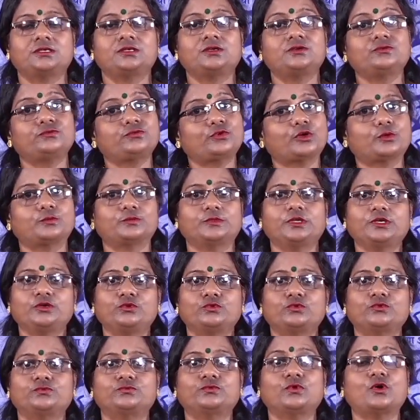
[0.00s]
from the
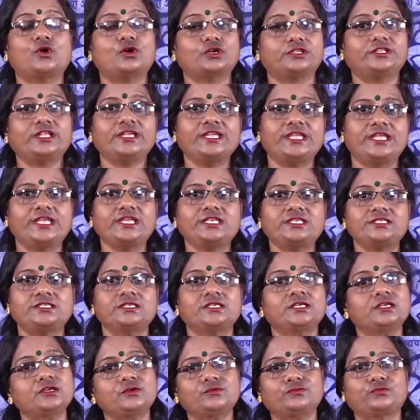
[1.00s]
roof or the heat
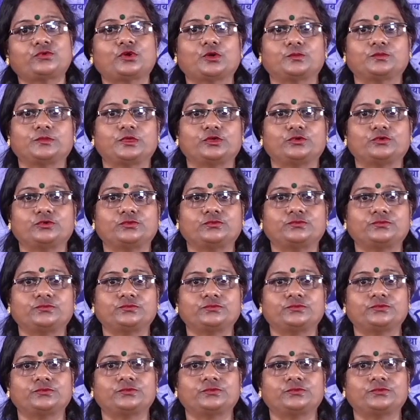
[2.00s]
from the roof.